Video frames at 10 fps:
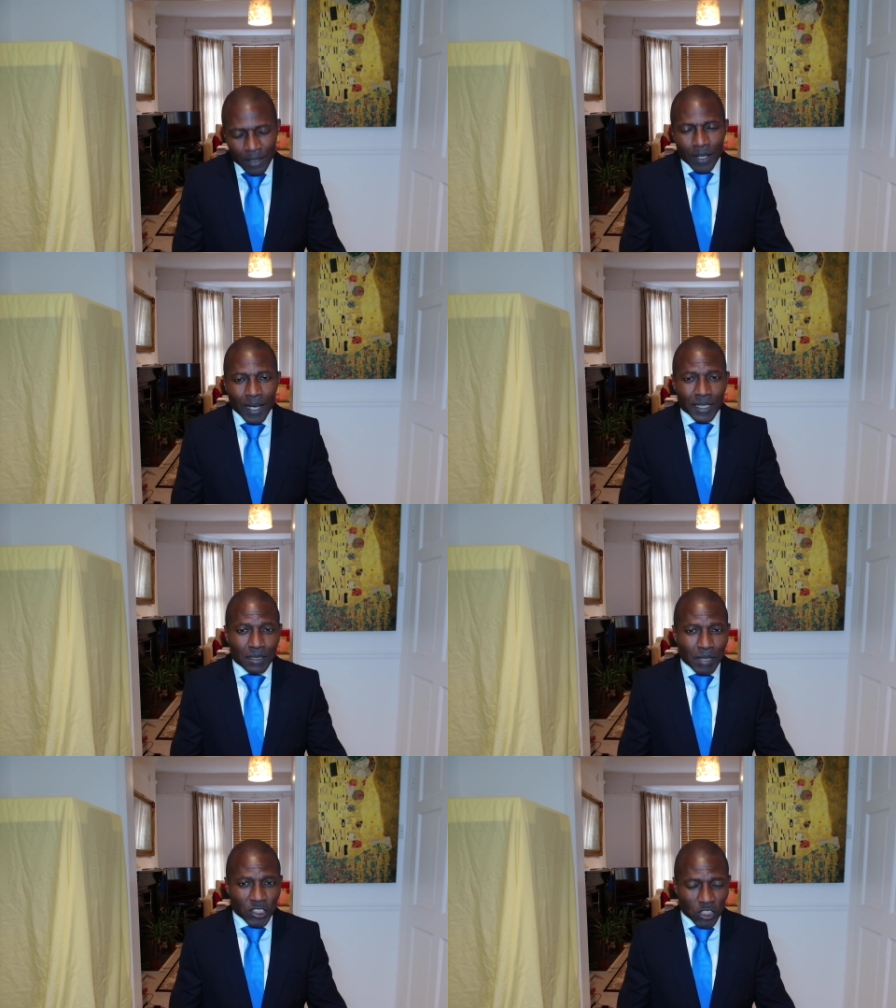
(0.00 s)
I had to
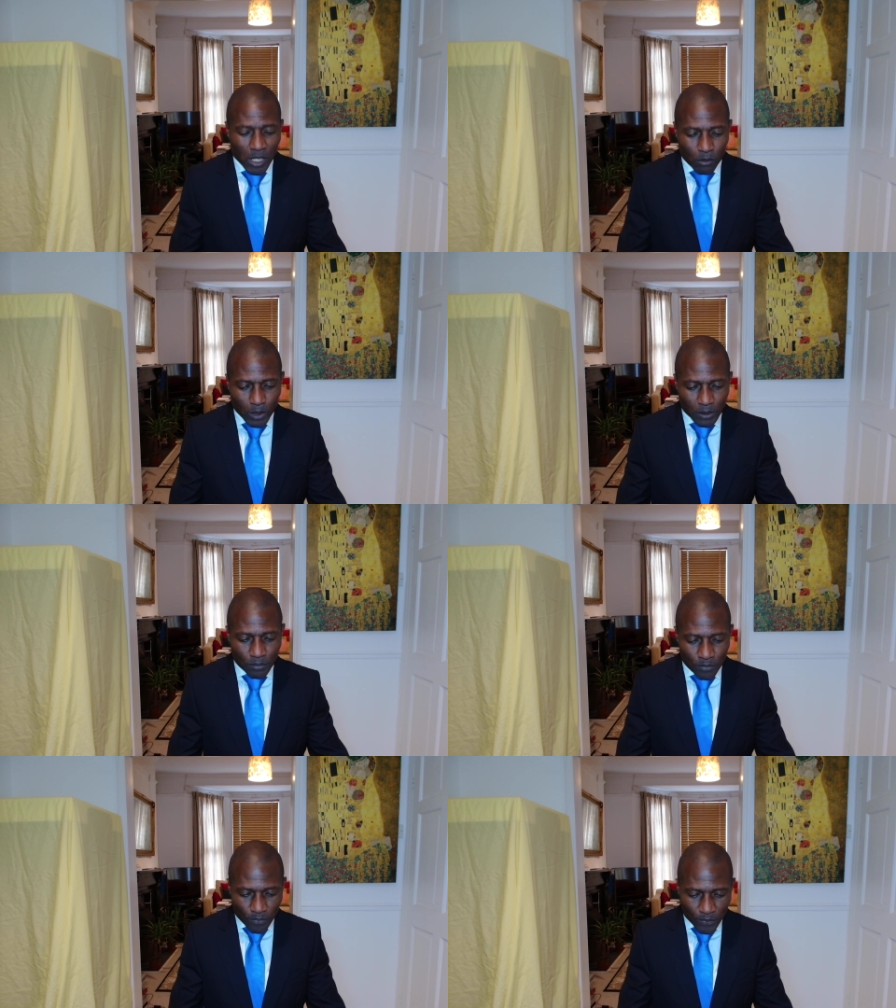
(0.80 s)
mention that one.
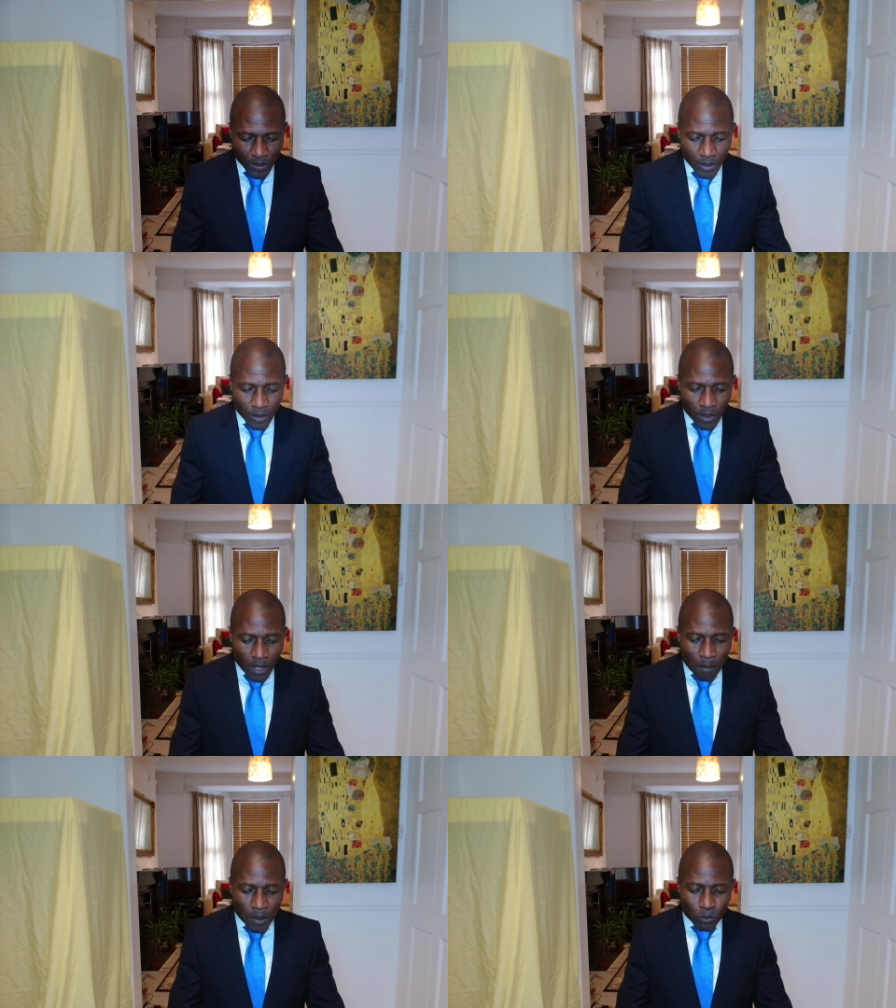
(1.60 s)

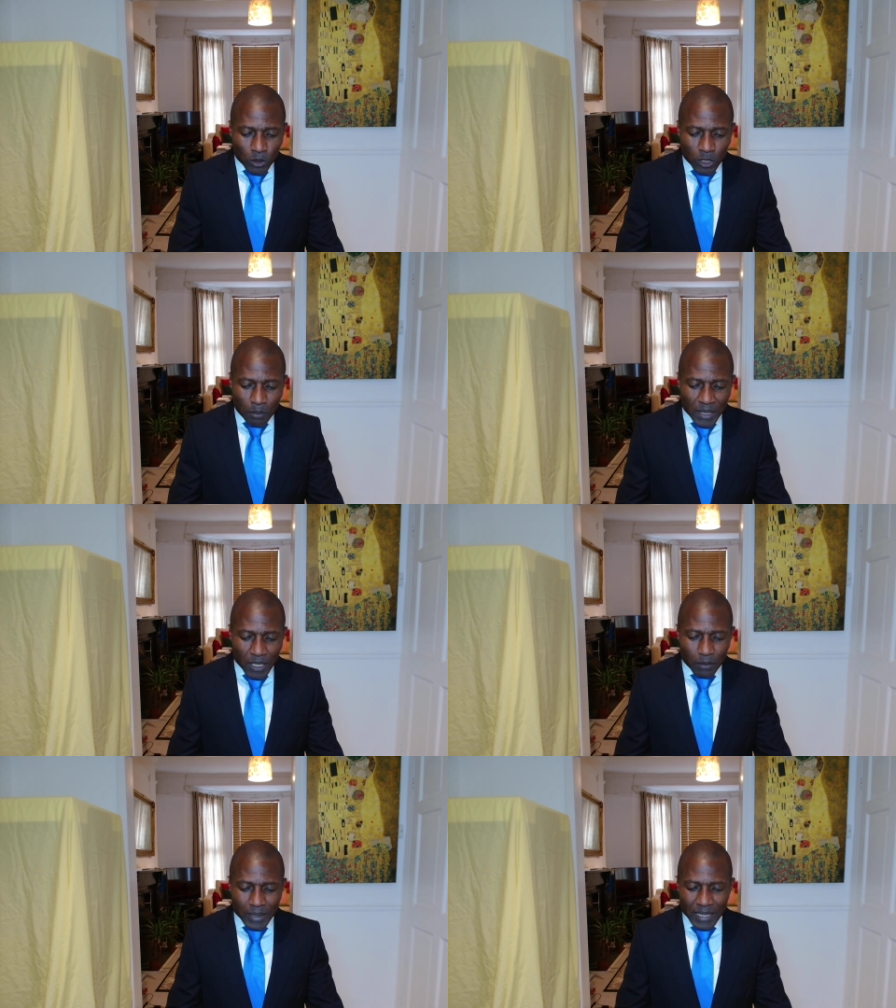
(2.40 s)
But we'll not be
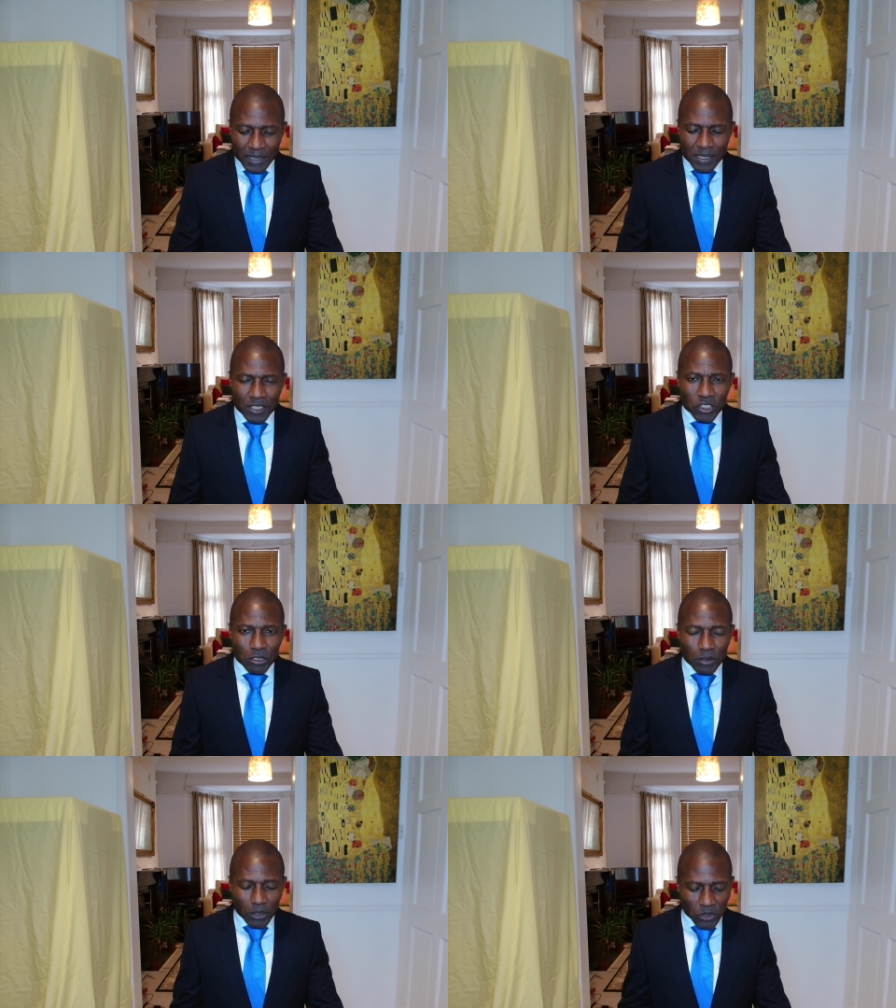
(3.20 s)
going into the
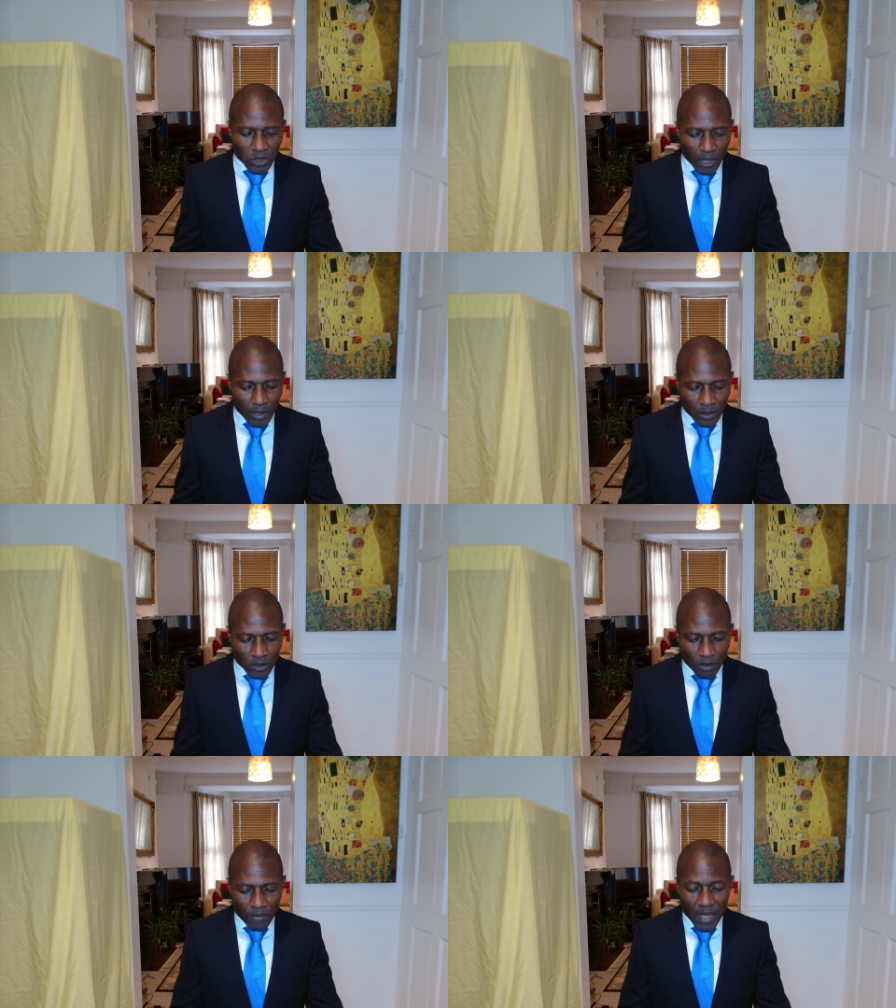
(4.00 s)
pseudoscience
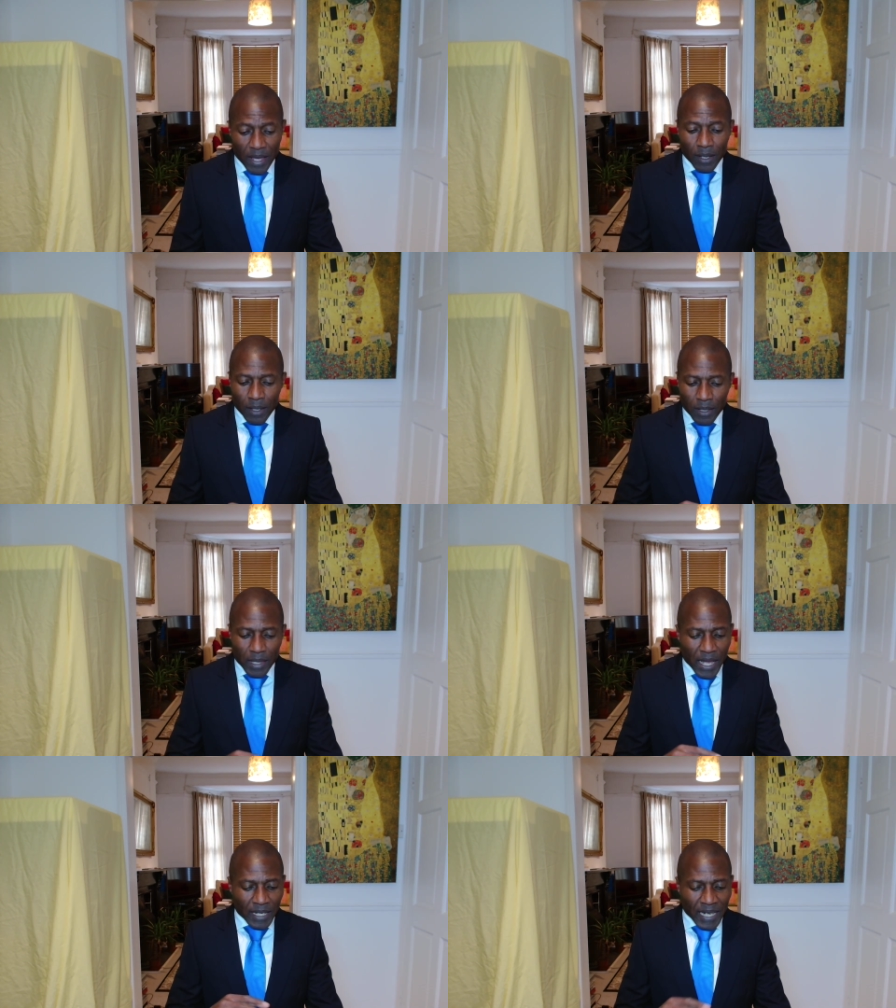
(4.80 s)
of
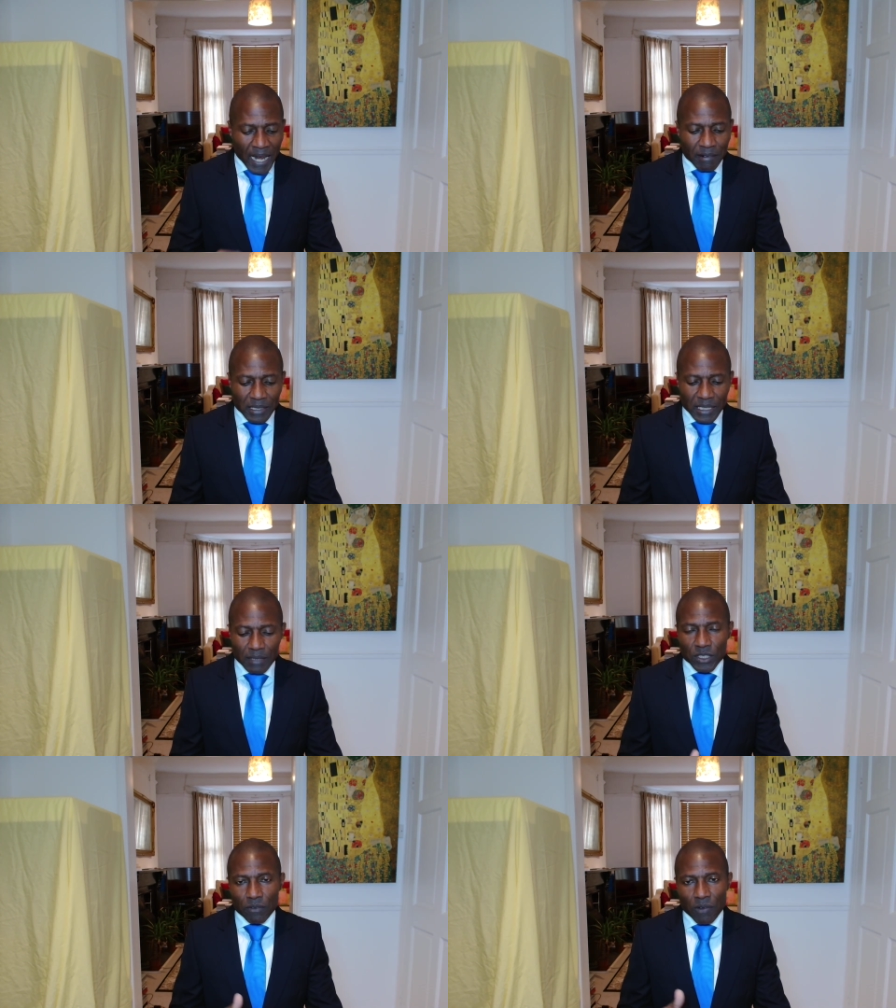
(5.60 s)
their
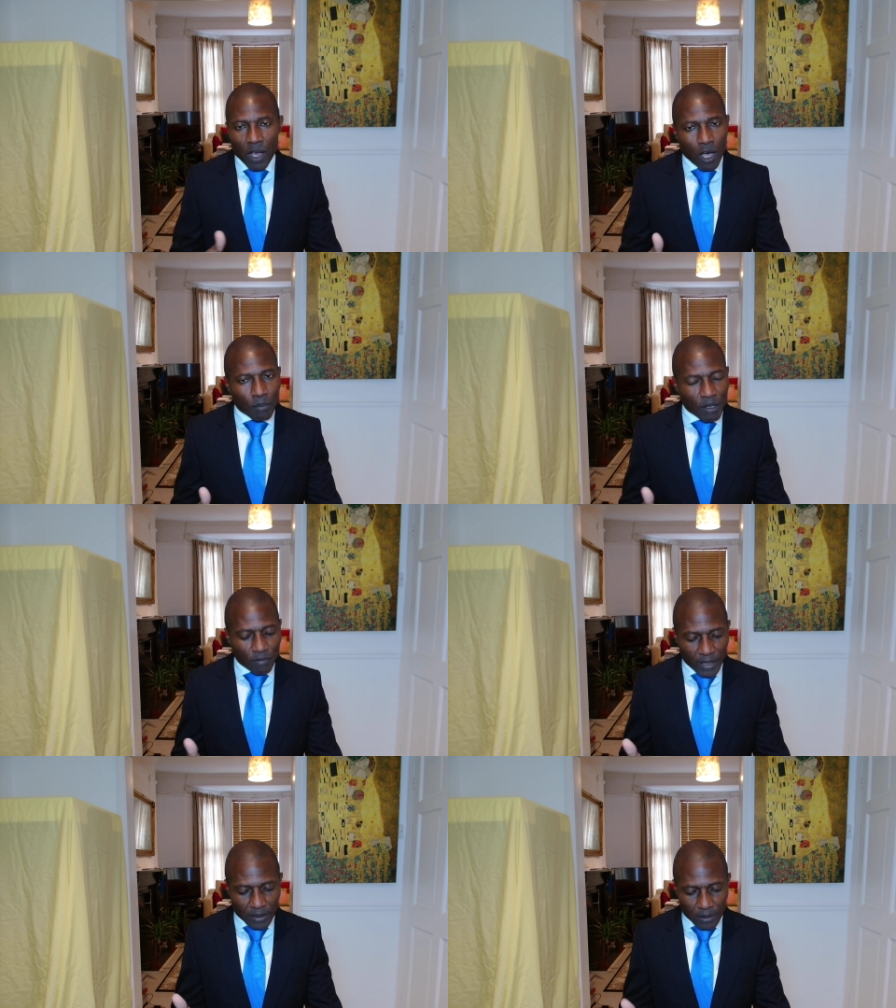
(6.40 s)
narratives of harm
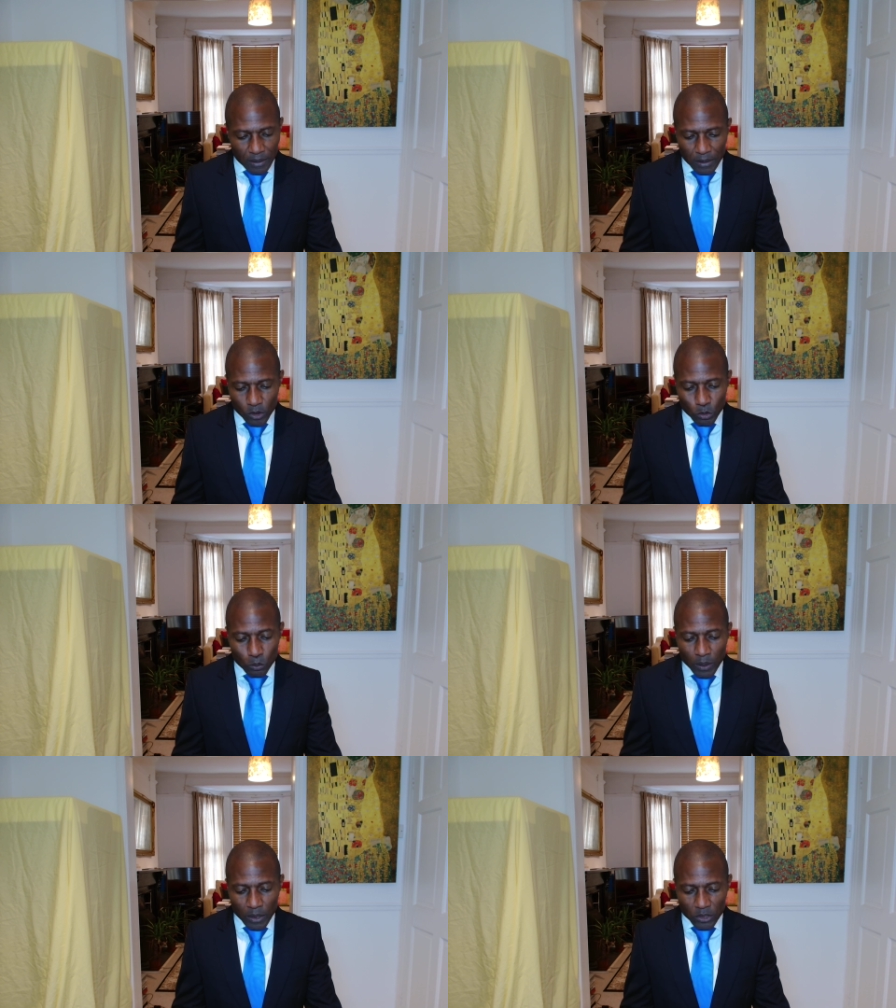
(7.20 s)
events too
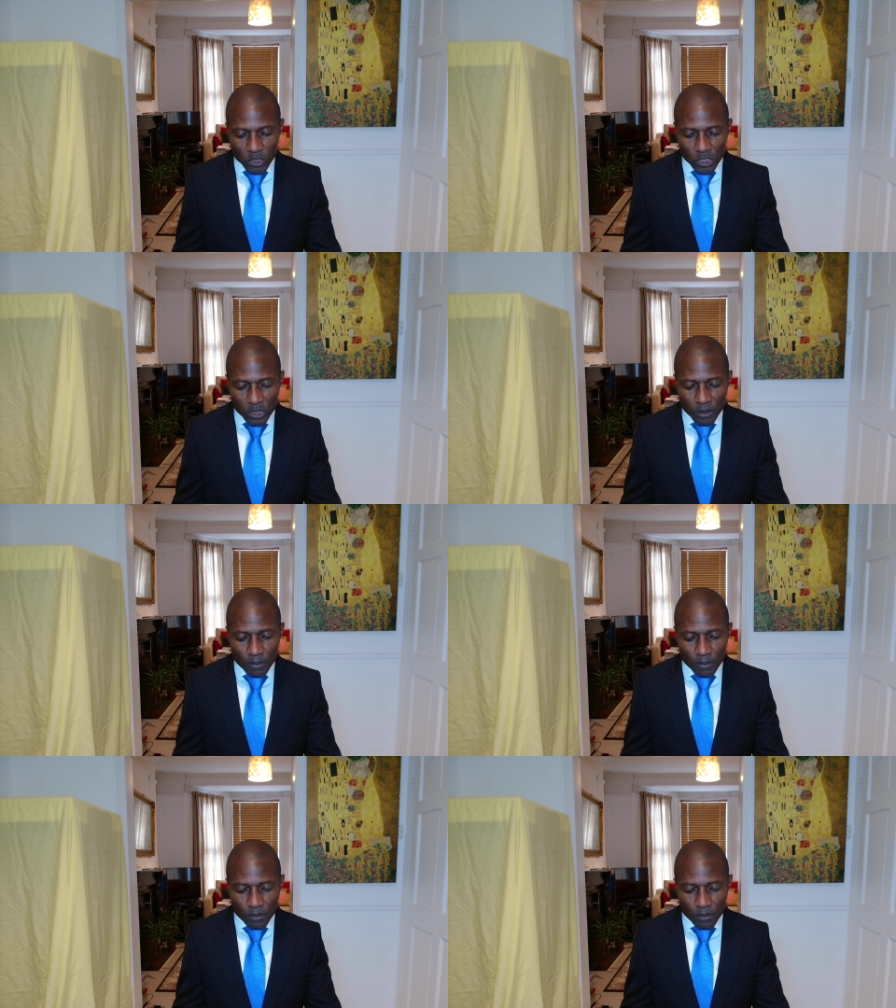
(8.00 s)
much.